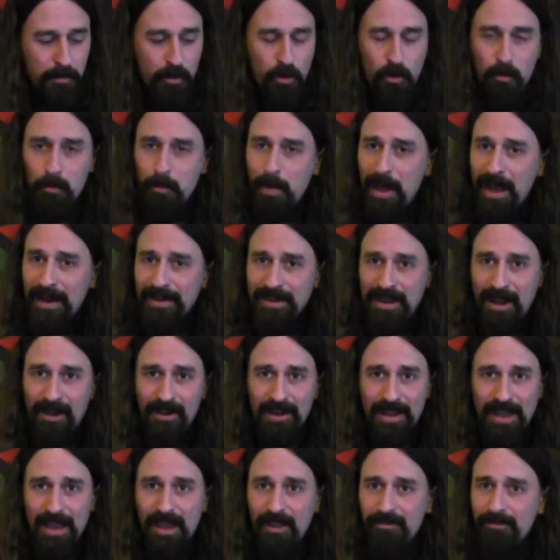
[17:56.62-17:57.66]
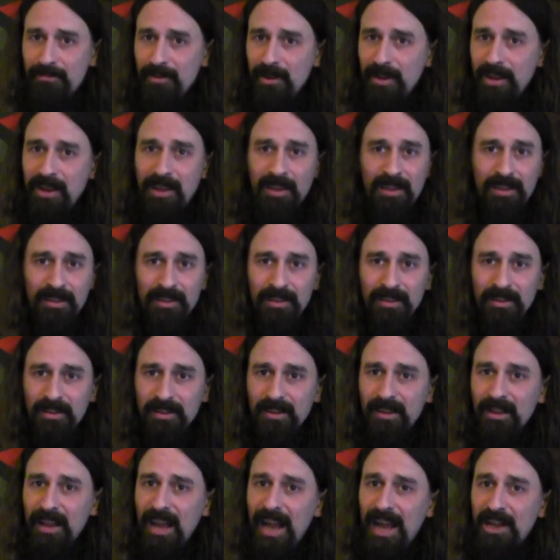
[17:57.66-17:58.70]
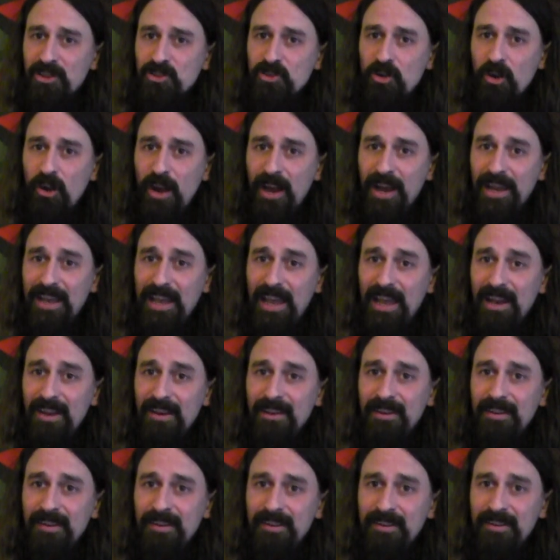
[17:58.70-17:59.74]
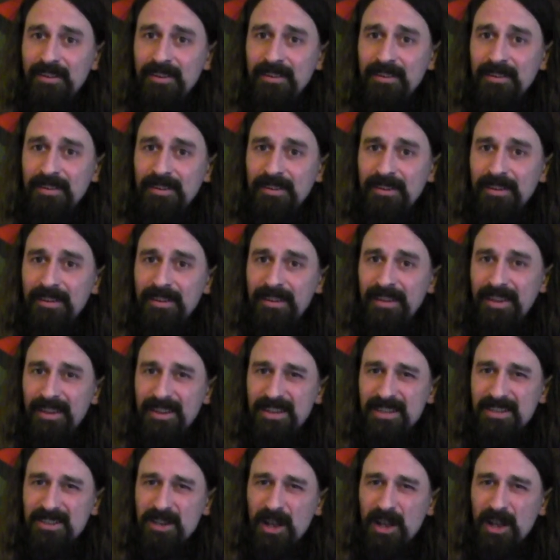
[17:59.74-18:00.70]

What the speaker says: put them back down carefully and try again.